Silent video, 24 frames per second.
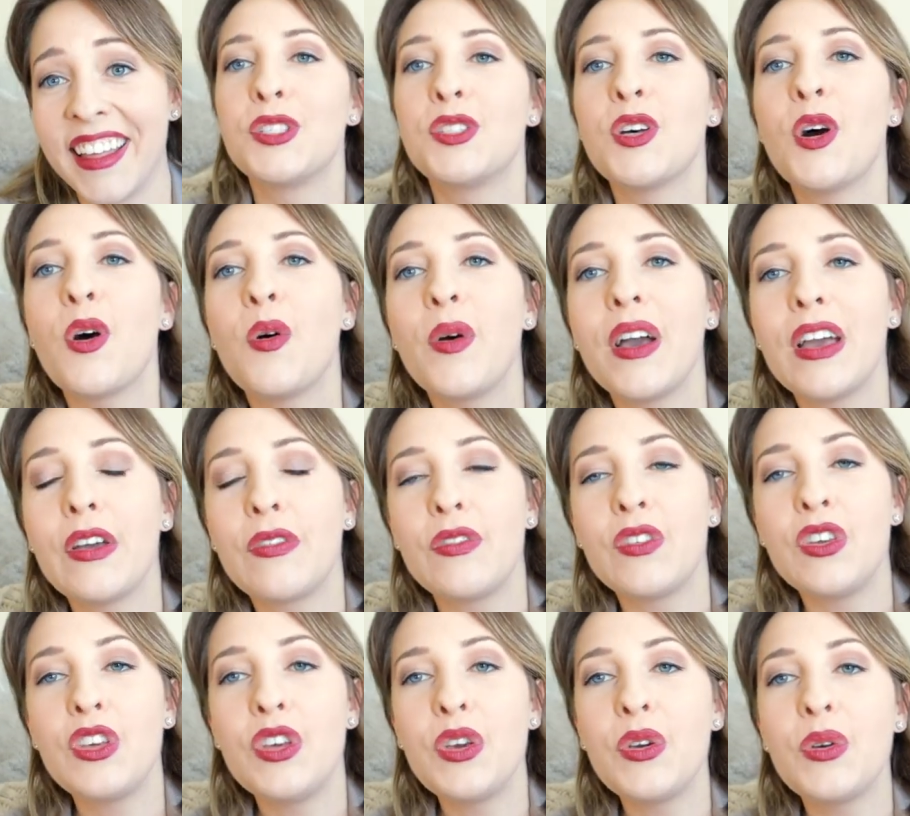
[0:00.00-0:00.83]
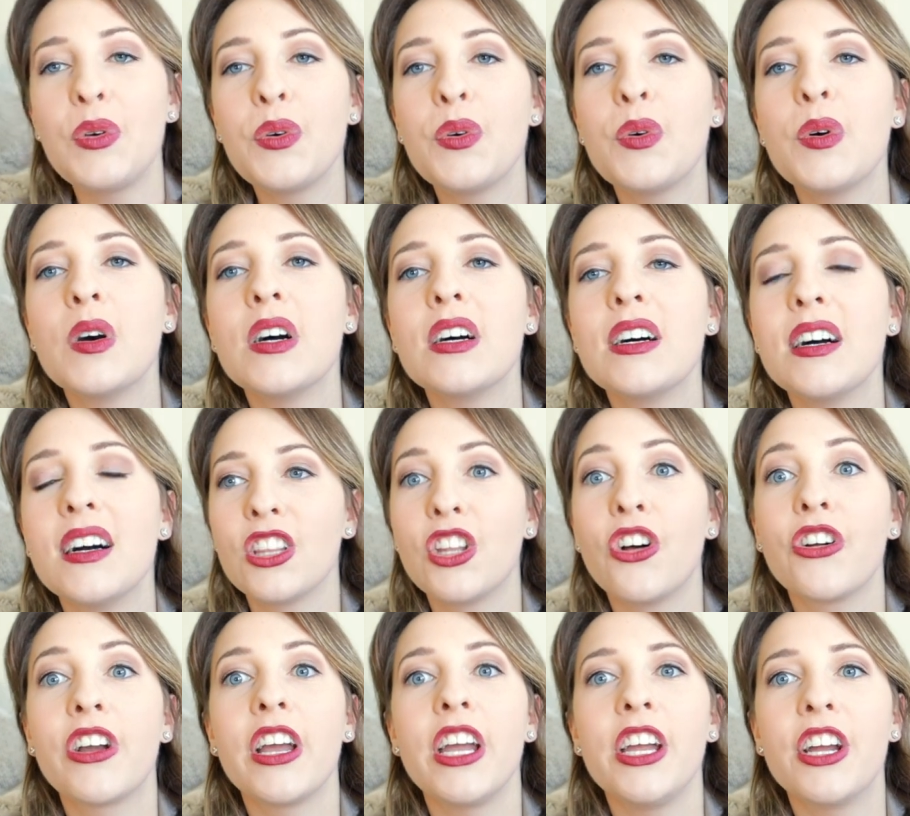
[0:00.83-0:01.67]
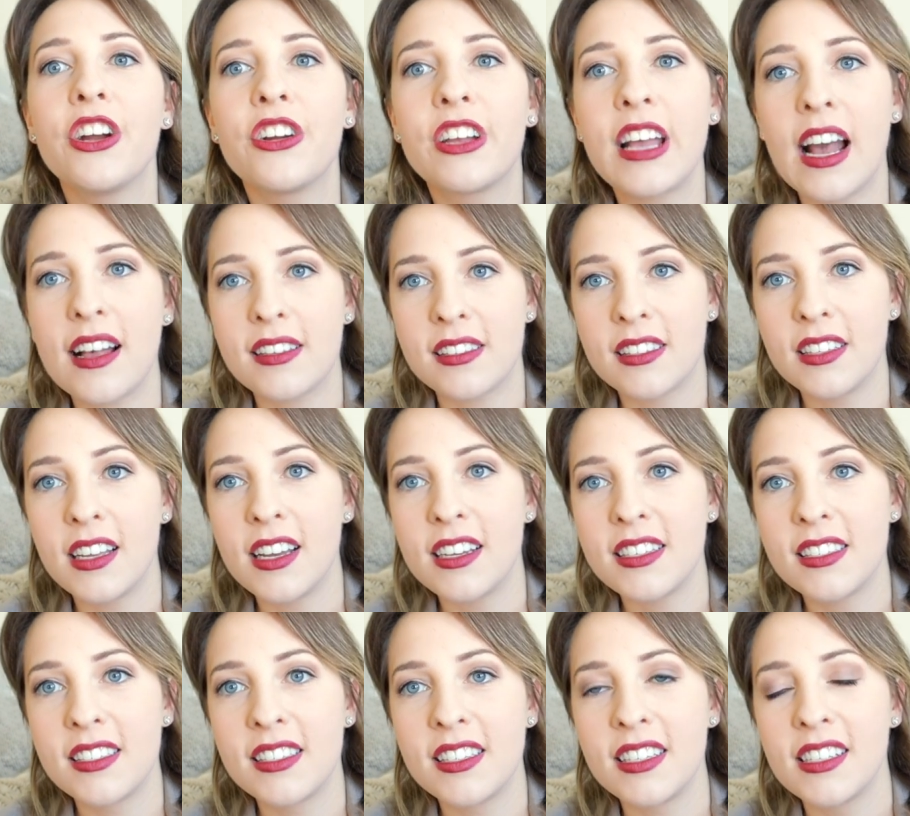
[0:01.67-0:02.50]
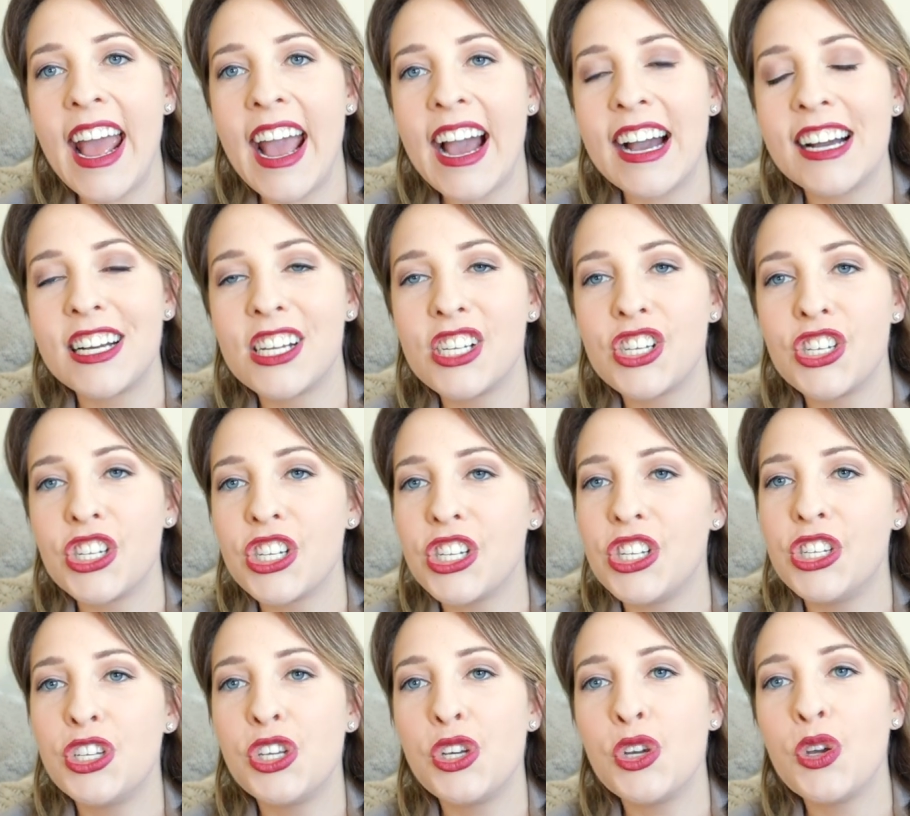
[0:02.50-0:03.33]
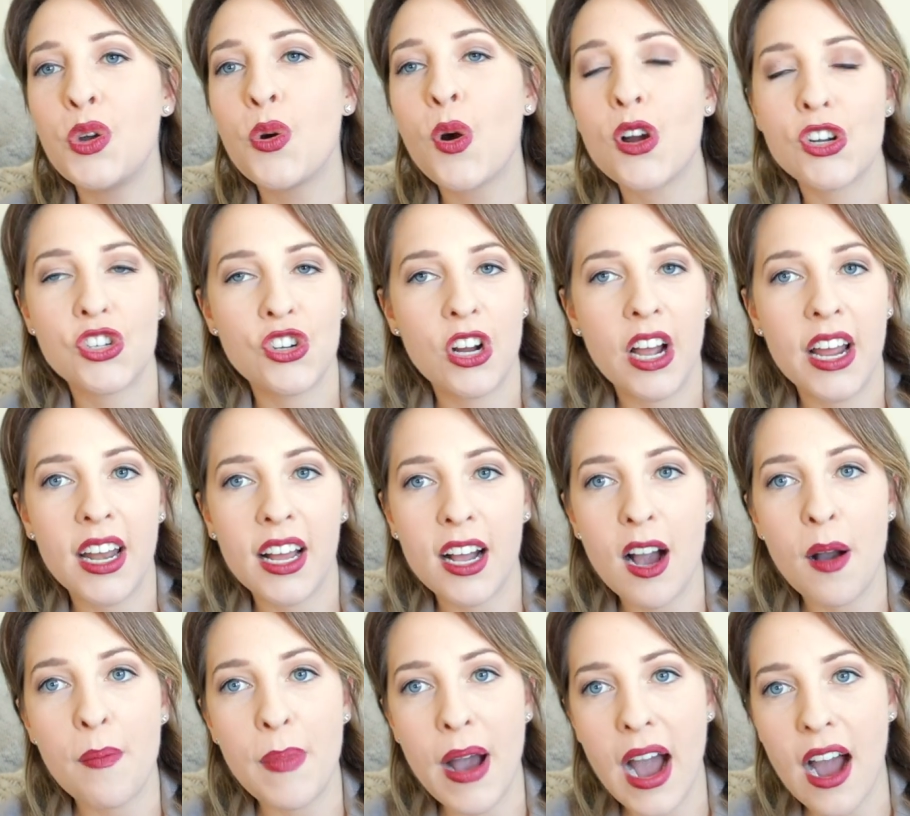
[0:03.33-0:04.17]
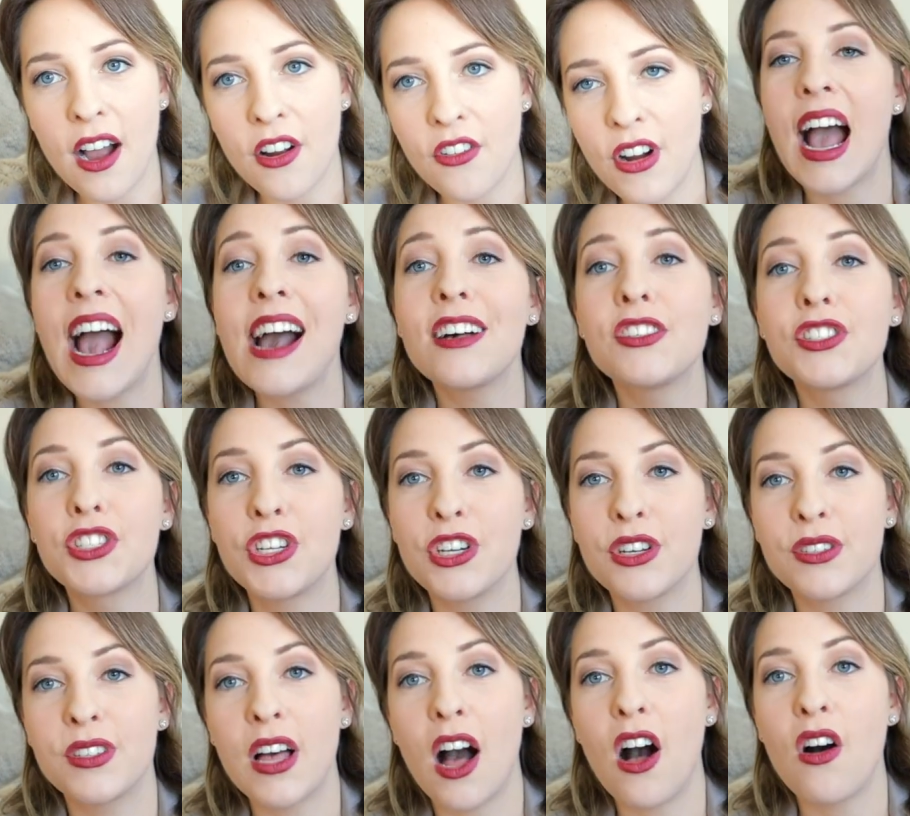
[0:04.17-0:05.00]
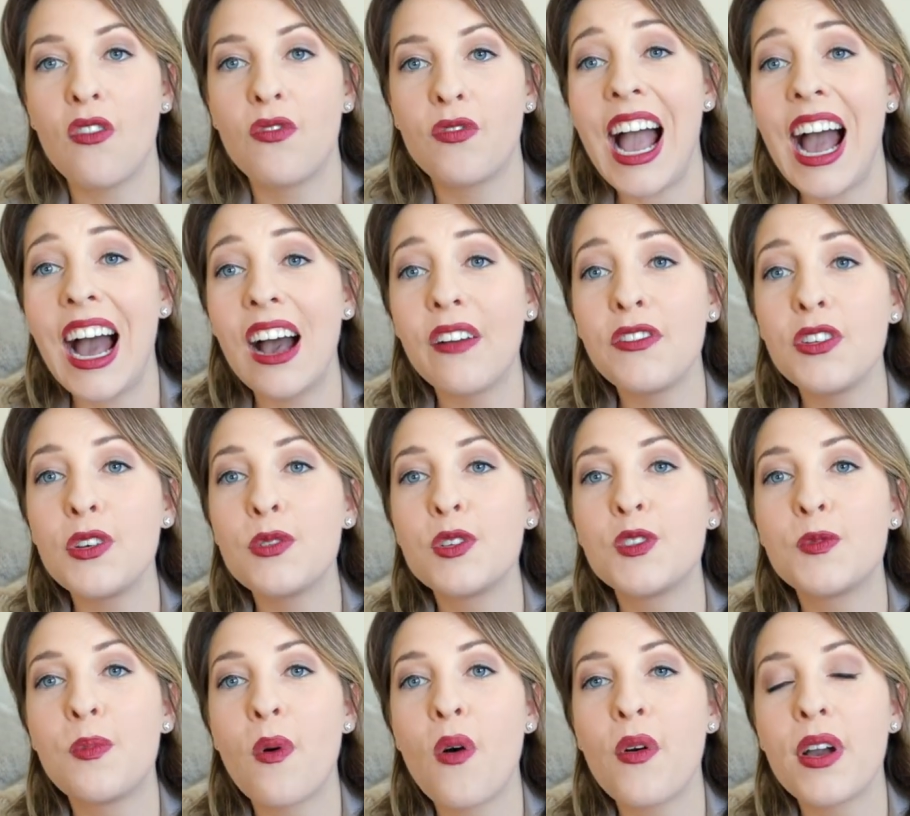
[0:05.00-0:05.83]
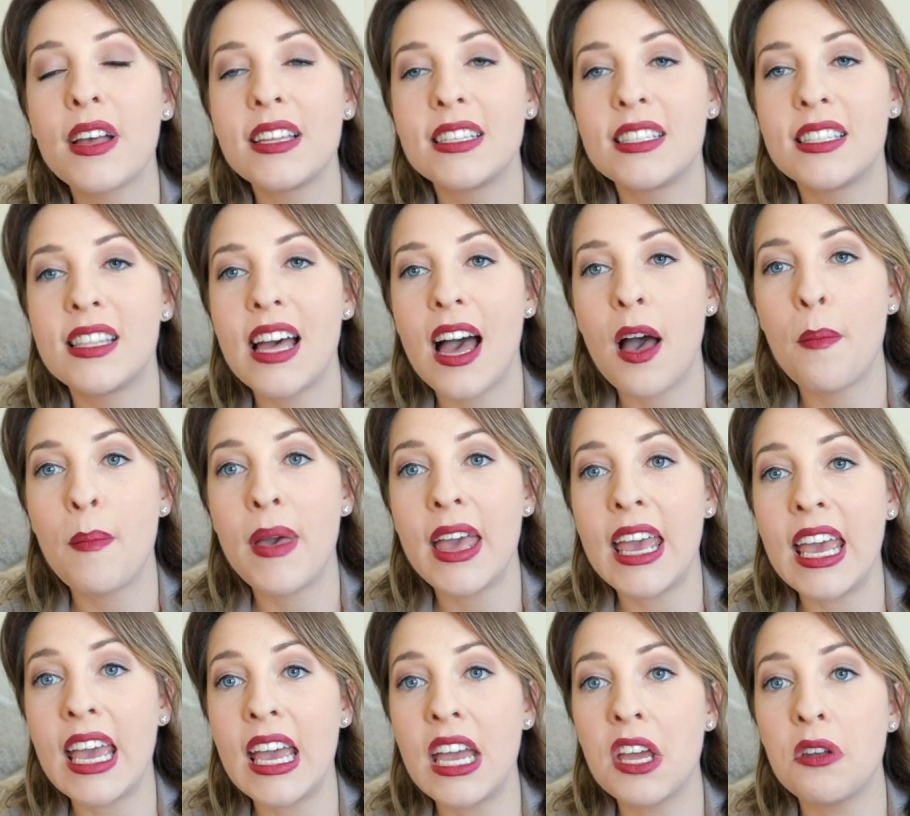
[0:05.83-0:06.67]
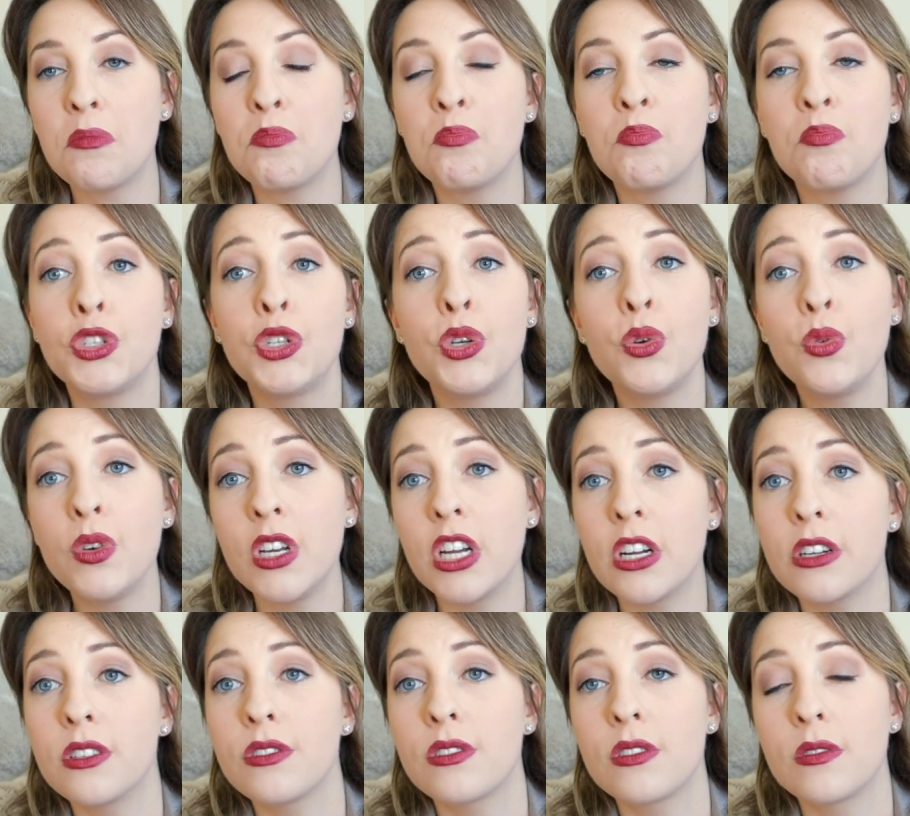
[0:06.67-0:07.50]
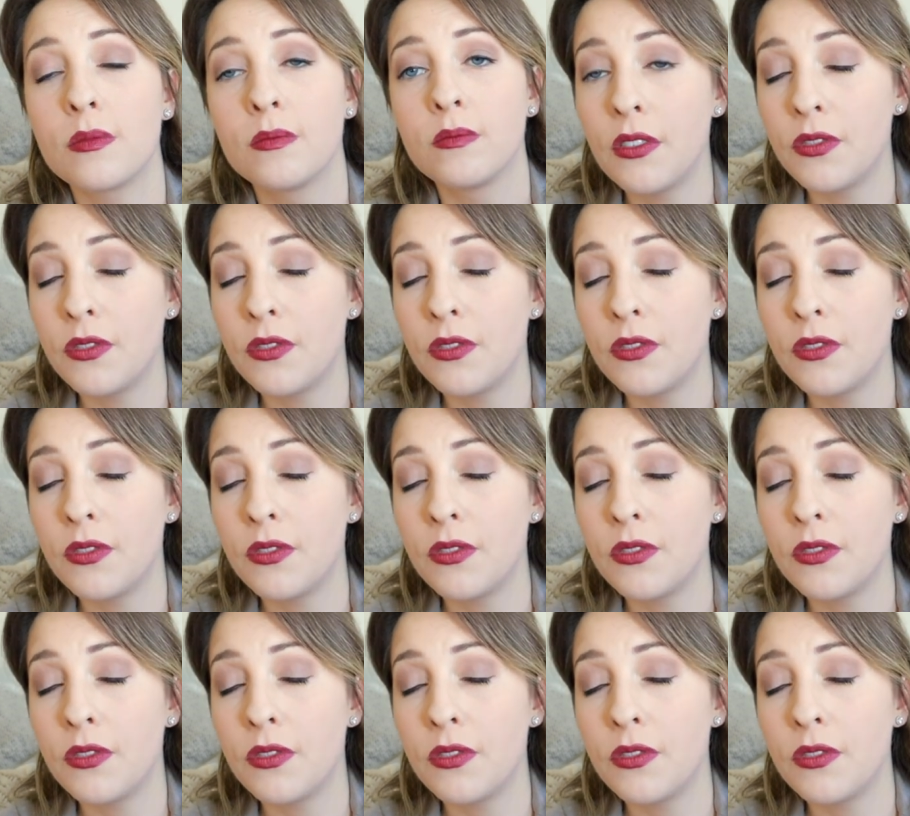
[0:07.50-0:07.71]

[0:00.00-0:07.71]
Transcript: So if you look at your guest list and you are trying to cut back, ask yourself, have you spoken to them in two years?